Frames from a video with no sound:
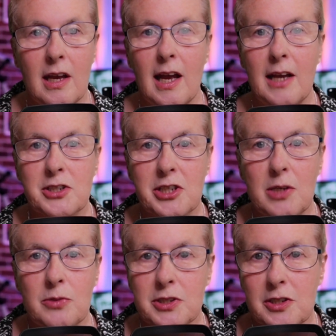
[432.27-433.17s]
as she
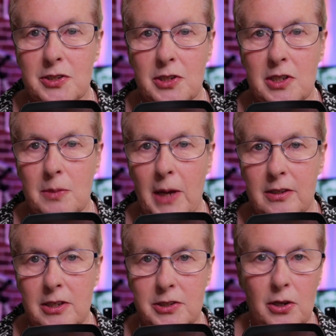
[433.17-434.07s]
was concerned about
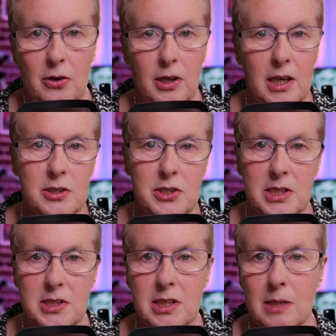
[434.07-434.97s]
her dog
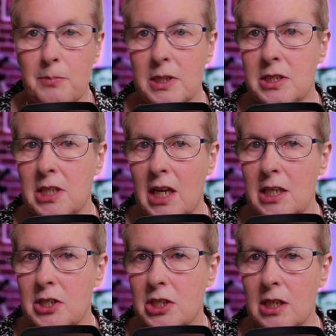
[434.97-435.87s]
ingesting
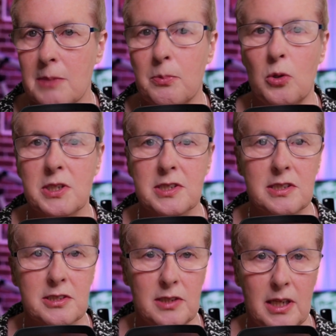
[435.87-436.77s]
potentially
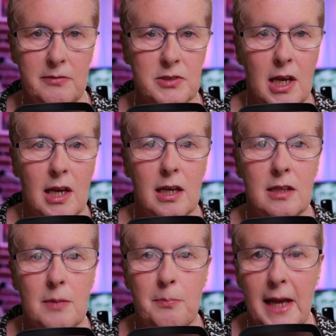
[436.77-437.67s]
poisonous leaves in
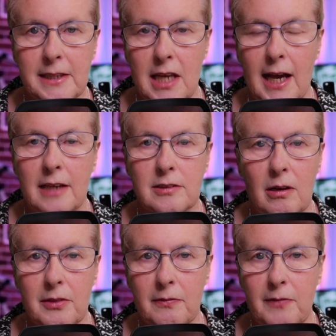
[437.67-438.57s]
the backyard
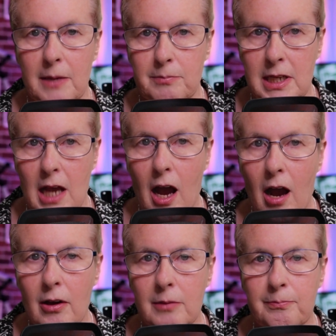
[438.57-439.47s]
of the family
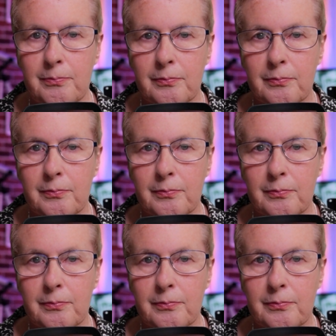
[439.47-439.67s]
home.